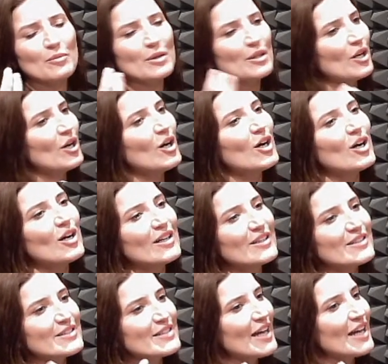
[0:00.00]
hurt
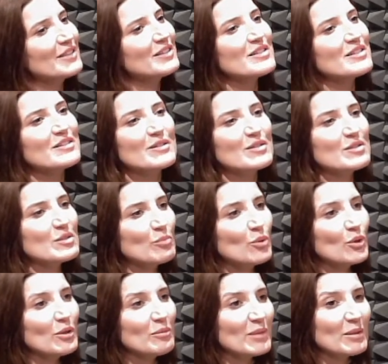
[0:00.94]
and sadness and
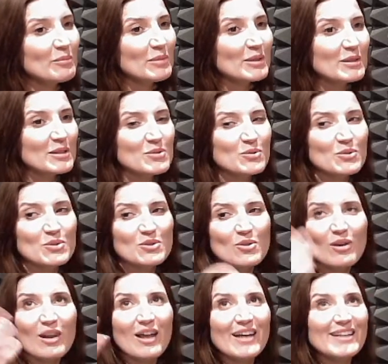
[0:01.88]
disappointment, but there's also
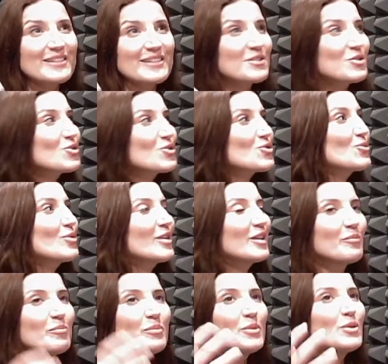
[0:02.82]
light and joy
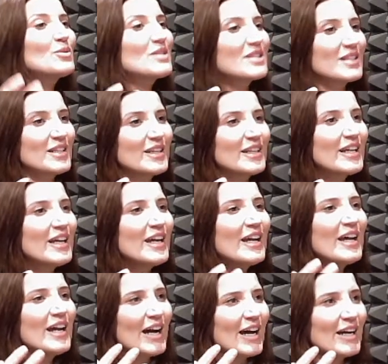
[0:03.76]
and beauty.
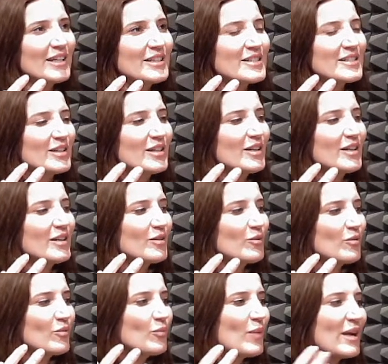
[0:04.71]
And
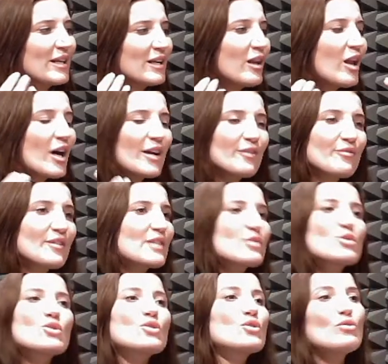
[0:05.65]
when life
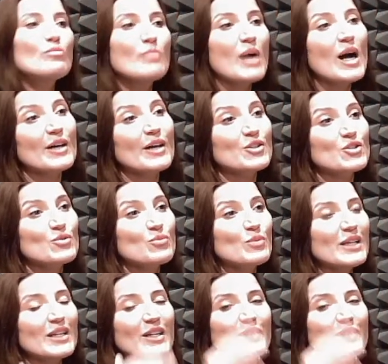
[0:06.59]
gets too much, we